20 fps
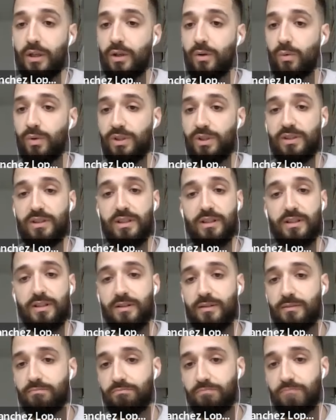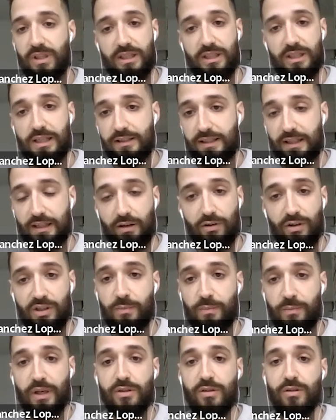which is just basically a Taylor
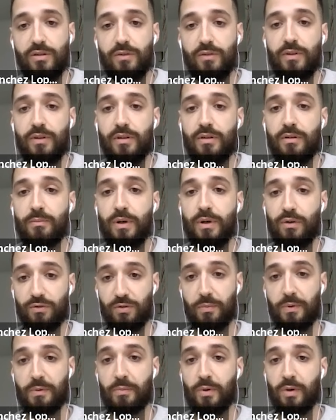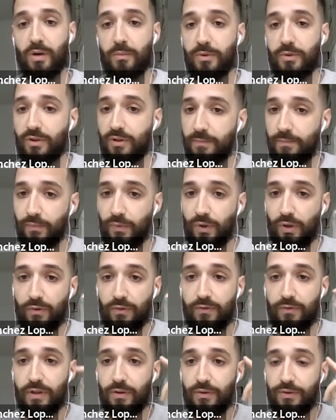expansion of the barotropic parameter of
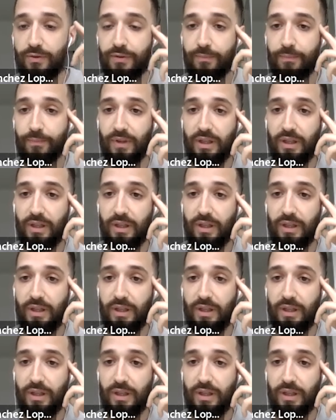the field.